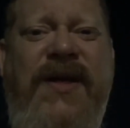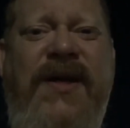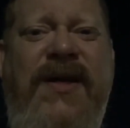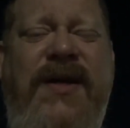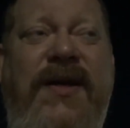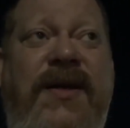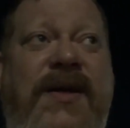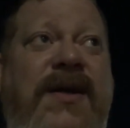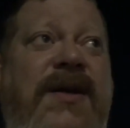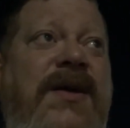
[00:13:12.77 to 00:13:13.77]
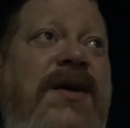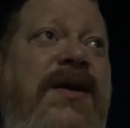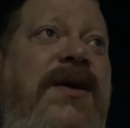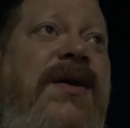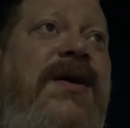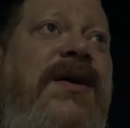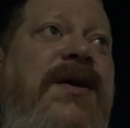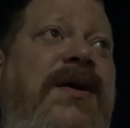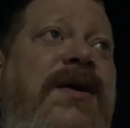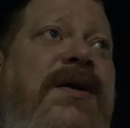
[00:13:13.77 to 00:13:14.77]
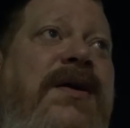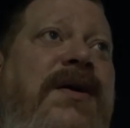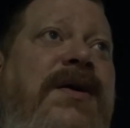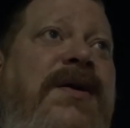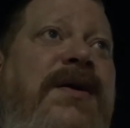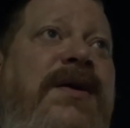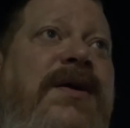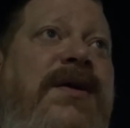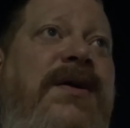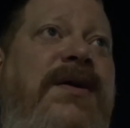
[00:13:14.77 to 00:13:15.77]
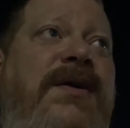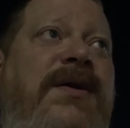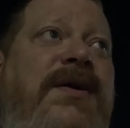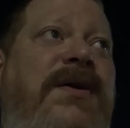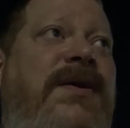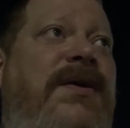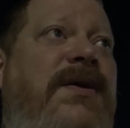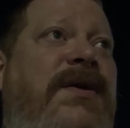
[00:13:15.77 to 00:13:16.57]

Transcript: (no one is talking)